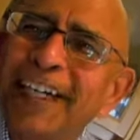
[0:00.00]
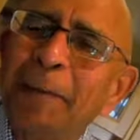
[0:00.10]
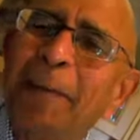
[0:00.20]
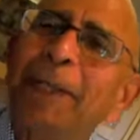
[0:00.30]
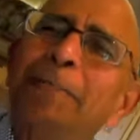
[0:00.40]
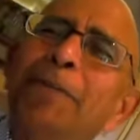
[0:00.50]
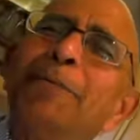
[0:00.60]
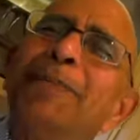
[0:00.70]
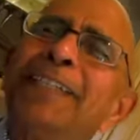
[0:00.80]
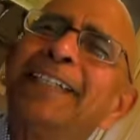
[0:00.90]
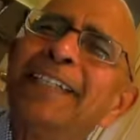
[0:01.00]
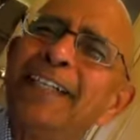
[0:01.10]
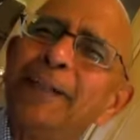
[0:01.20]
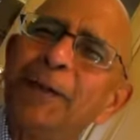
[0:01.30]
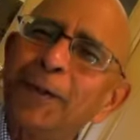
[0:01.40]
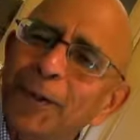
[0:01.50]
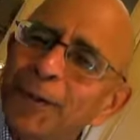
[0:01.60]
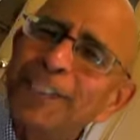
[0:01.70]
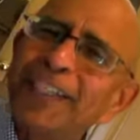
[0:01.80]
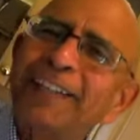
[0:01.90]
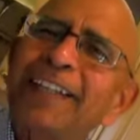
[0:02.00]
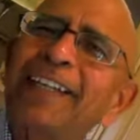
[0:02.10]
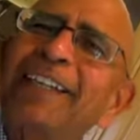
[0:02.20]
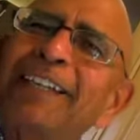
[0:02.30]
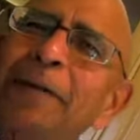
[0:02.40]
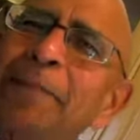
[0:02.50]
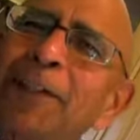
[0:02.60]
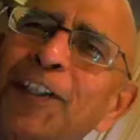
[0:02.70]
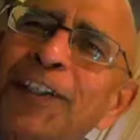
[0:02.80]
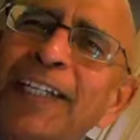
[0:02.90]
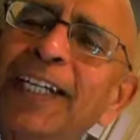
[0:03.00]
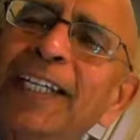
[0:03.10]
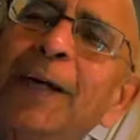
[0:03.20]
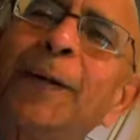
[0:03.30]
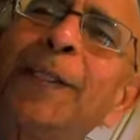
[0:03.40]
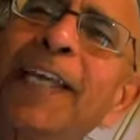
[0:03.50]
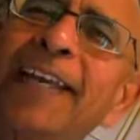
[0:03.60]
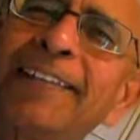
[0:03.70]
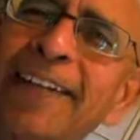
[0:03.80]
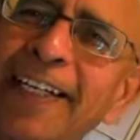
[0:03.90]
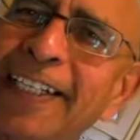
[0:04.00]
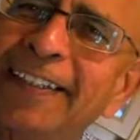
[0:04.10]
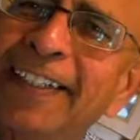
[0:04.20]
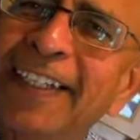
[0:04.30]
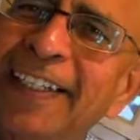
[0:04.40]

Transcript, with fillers: But the moment you roast it to the right temperature, the whole thing is released.